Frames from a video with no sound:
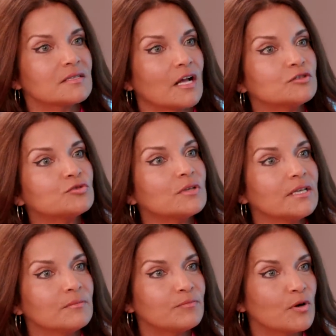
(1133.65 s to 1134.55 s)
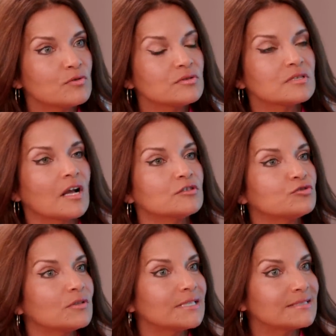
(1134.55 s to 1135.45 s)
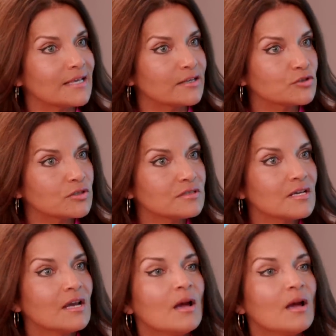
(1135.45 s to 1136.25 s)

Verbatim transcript: culturally imposed, culturally sanctioned.